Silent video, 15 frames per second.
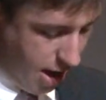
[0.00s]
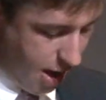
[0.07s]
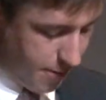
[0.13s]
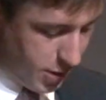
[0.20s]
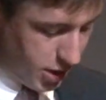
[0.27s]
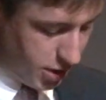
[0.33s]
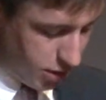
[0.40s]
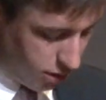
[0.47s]
I
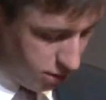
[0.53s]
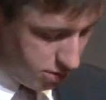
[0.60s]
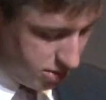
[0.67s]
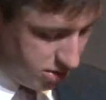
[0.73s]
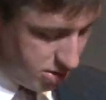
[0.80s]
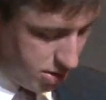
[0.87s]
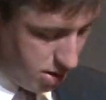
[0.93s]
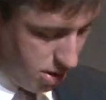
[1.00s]
have many
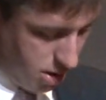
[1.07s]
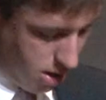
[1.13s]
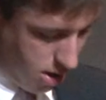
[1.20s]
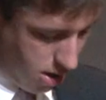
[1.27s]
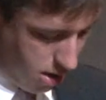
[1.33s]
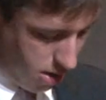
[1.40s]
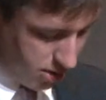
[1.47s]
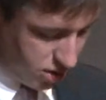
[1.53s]
goals
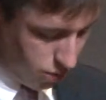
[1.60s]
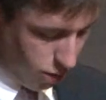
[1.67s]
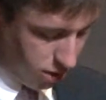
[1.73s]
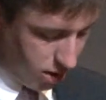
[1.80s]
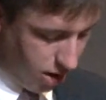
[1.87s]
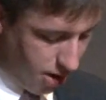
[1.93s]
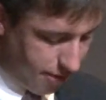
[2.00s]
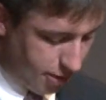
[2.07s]
to
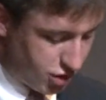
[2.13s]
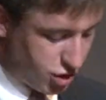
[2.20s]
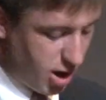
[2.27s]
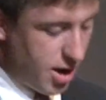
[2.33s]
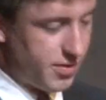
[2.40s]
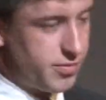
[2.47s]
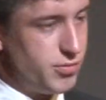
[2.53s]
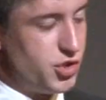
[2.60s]
work off our
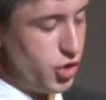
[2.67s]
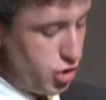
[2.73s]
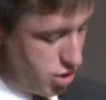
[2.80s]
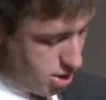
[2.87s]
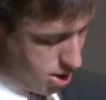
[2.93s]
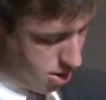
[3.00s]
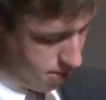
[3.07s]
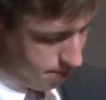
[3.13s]
triumphs from junior
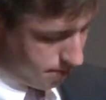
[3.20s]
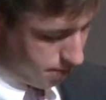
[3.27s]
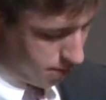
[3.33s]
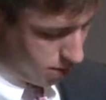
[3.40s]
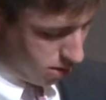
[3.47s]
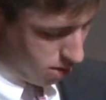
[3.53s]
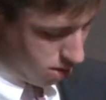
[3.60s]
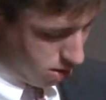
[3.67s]
year.
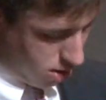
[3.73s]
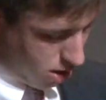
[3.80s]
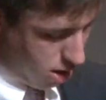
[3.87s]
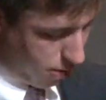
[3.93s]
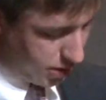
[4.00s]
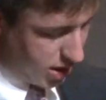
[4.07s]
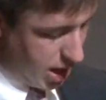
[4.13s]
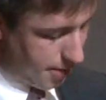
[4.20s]

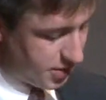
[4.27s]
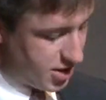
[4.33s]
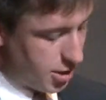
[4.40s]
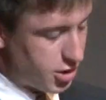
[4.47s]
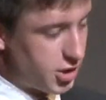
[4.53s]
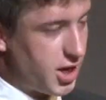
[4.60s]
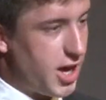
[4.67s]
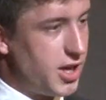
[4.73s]
With the help of
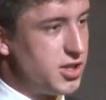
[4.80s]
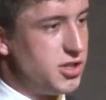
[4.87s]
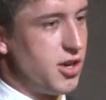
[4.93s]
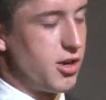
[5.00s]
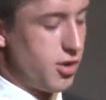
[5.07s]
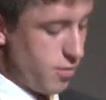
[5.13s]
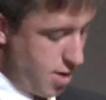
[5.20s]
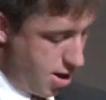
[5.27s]
Dr. Kent and
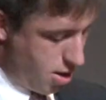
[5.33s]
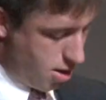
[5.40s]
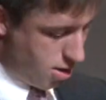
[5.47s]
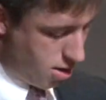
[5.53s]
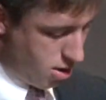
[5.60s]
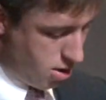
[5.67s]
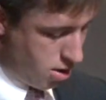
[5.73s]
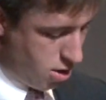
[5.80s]
Dr.
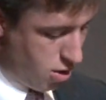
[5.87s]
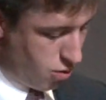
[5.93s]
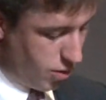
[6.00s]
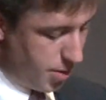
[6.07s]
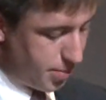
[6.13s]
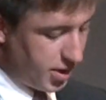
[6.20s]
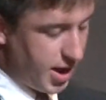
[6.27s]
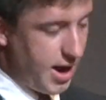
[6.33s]
Rader,
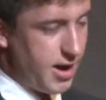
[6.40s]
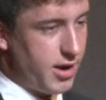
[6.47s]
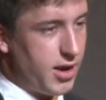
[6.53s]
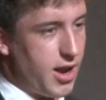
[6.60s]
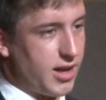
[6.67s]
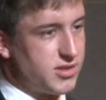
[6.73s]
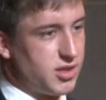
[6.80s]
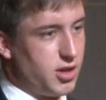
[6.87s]
we planned
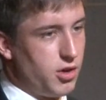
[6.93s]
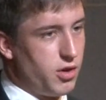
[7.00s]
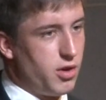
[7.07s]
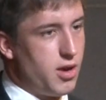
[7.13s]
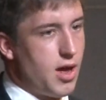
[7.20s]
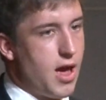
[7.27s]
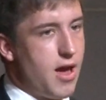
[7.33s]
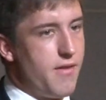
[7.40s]
and
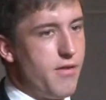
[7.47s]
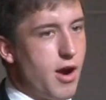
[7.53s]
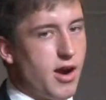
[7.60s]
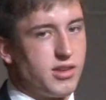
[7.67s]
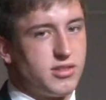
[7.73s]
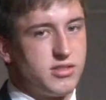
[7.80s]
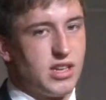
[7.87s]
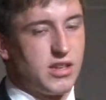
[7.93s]
executed a
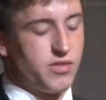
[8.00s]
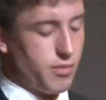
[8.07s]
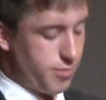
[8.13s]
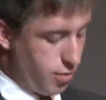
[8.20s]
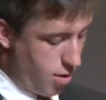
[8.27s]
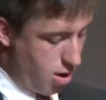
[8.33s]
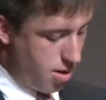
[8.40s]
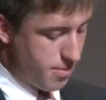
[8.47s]
very successful
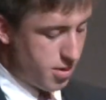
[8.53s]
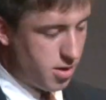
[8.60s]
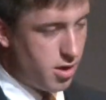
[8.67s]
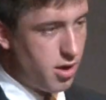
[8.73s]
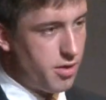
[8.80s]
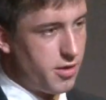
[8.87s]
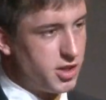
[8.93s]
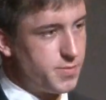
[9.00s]
prom
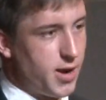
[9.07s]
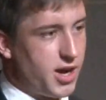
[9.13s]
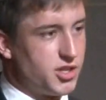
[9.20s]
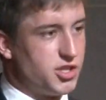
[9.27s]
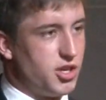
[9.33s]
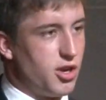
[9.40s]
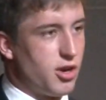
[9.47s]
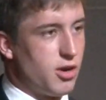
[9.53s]
this
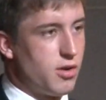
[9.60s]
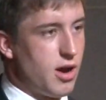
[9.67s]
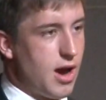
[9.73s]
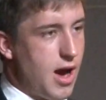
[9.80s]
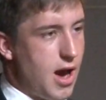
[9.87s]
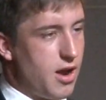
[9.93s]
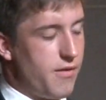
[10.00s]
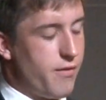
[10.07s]
past year
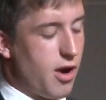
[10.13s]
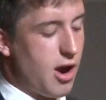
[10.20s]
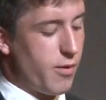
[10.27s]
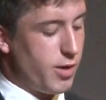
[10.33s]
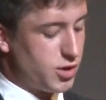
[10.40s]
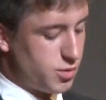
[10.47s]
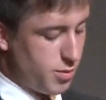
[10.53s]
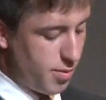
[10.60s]
at a very
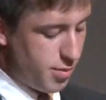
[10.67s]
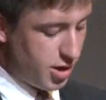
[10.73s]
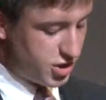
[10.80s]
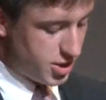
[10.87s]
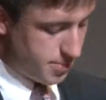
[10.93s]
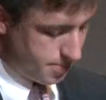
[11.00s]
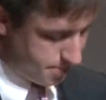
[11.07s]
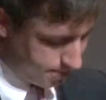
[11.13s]
reasonable
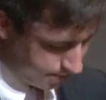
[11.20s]
budget.